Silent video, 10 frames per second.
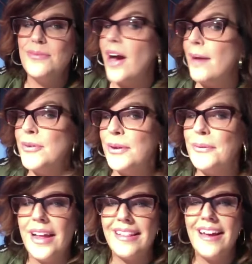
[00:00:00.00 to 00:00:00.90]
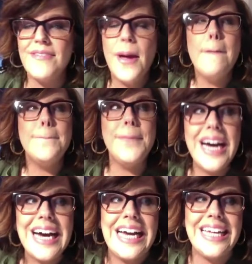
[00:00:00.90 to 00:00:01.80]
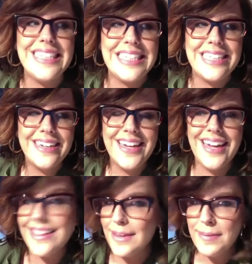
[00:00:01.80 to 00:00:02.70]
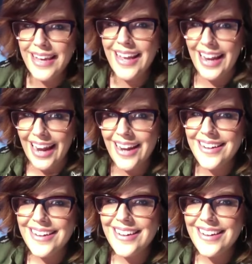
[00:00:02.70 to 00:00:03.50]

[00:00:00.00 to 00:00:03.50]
I'm doing what I love. But in the beginning,